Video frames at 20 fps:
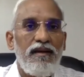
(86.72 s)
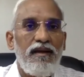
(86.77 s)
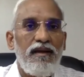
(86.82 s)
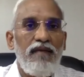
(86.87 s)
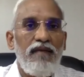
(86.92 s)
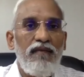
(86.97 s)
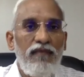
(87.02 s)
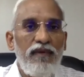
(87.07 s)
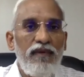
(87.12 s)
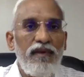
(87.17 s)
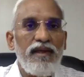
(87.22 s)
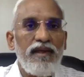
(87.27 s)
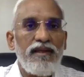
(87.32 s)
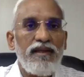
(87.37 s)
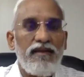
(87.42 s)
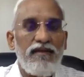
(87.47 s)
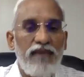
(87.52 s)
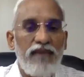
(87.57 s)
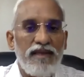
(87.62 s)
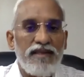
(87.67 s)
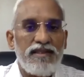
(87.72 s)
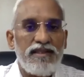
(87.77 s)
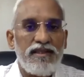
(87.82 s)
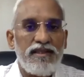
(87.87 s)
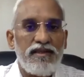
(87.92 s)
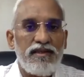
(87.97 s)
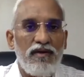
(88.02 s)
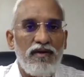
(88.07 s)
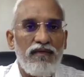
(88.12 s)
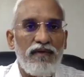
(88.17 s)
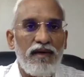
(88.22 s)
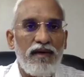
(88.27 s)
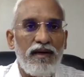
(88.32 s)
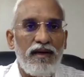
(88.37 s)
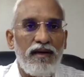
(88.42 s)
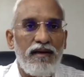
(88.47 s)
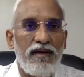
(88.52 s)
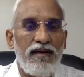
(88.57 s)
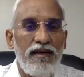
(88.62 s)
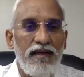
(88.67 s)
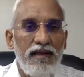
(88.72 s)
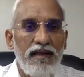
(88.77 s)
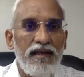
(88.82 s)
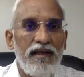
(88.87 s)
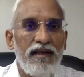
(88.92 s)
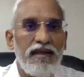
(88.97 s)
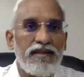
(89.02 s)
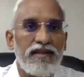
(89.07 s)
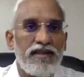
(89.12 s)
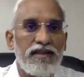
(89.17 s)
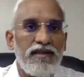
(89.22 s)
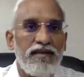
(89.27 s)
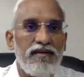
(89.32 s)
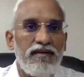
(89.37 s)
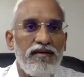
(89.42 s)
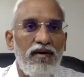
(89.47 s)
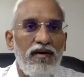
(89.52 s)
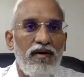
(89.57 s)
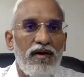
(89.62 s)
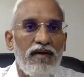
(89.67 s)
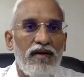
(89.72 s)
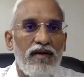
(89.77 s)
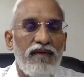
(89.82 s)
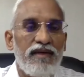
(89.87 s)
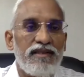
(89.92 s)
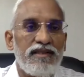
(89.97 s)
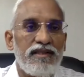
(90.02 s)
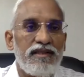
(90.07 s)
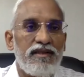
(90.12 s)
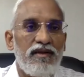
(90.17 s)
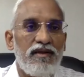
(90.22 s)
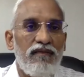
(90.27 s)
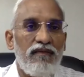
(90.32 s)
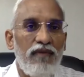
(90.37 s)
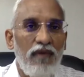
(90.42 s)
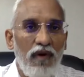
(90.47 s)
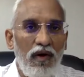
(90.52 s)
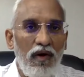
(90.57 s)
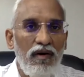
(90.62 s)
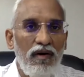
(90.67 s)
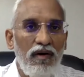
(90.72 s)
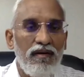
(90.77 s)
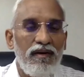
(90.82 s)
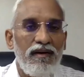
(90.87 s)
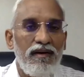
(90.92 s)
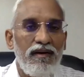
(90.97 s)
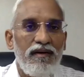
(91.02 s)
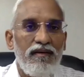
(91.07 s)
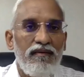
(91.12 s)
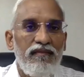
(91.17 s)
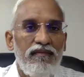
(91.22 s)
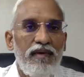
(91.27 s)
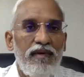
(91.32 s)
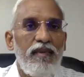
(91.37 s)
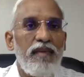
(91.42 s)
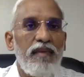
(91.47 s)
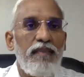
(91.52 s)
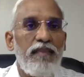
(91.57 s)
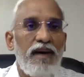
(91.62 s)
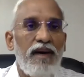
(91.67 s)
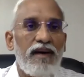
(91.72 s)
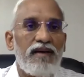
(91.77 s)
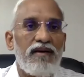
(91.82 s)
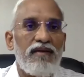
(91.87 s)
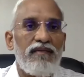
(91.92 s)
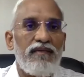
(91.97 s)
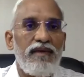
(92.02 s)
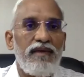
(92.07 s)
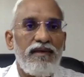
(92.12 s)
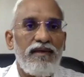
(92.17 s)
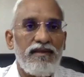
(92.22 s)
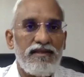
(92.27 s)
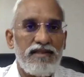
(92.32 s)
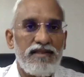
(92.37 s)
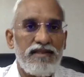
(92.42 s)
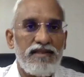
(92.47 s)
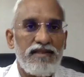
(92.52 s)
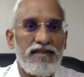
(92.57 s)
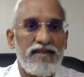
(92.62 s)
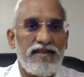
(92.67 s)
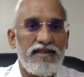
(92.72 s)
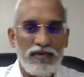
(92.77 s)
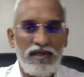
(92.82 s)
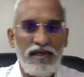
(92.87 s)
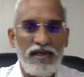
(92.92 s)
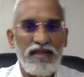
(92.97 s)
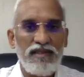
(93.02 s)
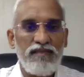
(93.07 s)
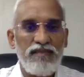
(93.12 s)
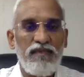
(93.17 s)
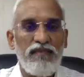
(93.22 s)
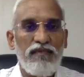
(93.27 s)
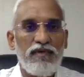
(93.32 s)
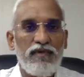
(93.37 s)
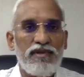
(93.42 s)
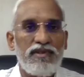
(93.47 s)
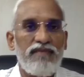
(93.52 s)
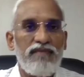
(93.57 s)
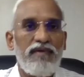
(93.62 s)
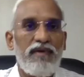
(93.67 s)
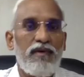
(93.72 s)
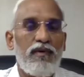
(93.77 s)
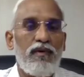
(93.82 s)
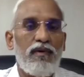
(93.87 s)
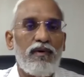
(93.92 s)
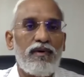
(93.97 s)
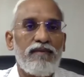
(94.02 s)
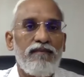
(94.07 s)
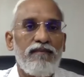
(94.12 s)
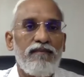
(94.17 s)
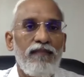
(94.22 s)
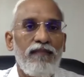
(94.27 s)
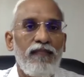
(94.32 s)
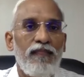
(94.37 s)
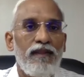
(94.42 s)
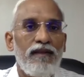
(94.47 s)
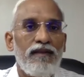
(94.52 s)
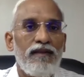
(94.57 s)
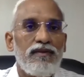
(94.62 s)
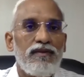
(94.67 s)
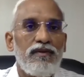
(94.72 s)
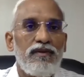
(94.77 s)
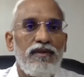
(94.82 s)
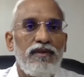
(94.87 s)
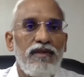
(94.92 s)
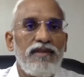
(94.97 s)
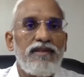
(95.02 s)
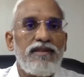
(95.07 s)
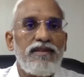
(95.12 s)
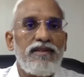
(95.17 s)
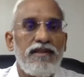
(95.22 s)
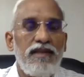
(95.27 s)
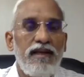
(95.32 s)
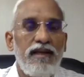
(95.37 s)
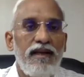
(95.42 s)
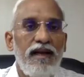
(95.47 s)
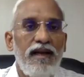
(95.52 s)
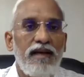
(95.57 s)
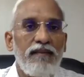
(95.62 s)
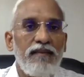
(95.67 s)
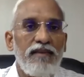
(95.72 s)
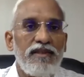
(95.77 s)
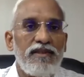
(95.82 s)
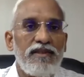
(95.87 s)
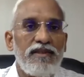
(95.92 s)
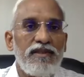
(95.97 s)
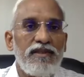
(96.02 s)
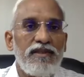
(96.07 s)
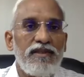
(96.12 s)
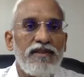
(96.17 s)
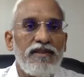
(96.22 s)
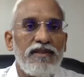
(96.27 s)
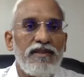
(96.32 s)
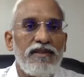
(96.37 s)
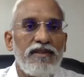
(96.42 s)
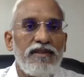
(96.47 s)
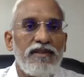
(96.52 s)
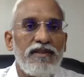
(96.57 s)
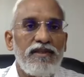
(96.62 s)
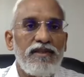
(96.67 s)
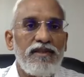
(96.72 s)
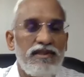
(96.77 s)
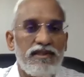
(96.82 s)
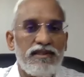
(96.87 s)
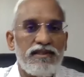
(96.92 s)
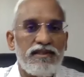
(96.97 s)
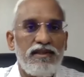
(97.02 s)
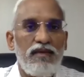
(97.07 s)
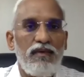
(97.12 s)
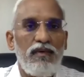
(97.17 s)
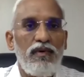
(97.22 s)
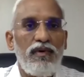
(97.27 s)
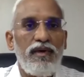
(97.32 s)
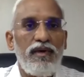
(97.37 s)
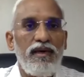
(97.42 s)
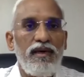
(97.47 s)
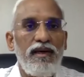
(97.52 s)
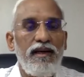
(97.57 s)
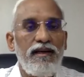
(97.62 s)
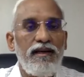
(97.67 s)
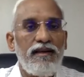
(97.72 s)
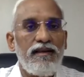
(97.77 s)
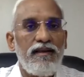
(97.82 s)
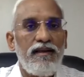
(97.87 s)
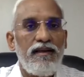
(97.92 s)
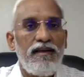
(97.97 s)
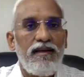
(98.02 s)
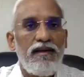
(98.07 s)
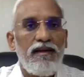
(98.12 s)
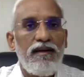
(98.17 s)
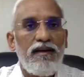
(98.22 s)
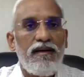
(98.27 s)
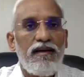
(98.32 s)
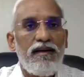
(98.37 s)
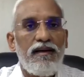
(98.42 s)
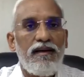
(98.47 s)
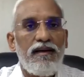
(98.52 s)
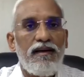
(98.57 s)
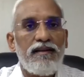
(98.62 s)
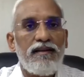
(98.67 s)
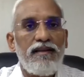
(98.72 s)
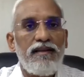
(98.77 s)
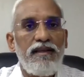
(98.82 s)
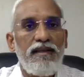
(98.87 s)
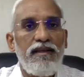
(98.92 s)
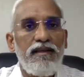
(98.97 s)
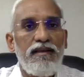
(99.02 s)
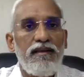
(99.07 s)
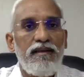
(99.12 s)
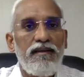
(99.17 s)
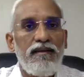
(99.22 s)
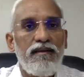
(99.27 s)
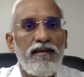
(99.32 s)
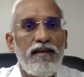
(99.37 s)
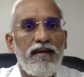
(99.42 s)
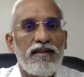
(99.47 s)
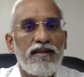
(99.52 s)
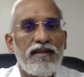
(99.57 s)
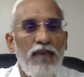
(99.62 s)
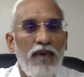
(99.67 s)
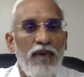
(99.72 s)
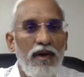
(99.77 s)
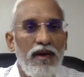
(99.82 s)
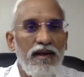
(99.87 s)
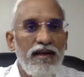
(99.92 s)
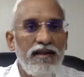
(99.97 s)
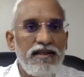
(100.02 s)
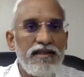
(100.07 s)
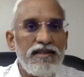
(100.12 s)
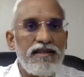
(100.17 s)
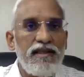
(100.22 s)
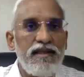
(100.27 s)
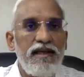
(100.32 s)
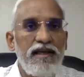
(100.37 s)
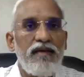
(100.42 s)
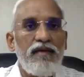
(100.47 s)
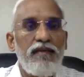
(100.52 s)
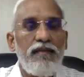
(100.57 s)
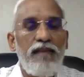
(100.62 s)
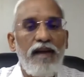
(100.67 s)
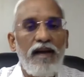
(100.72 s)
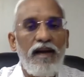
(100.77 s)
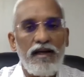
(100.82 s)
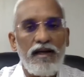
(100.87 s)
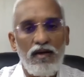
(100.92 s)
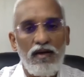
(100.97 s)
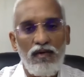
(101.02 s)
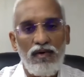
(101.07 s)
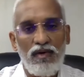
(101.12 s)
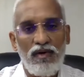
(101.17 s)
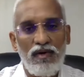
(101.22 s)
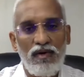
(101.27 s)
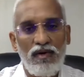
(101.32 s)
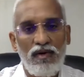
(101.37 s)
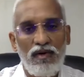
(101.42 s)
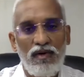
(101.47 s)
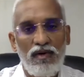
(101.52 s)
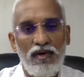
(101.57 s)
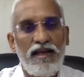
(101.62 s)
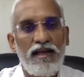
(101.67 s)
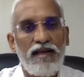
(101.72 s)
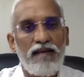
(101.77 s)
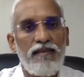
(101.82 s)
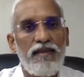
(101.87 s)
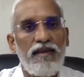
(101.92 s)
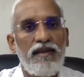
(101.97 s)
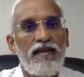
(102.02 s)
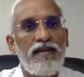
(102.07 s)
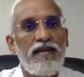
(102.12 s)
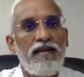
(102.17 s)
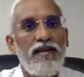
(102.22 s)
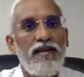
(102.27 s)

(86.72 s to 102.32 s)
every other facet of a litigation or a facet of law will be part of a civil proceedings before civil court. So this enactment speaks about procedures. Now looking at a small legislative background of this enactment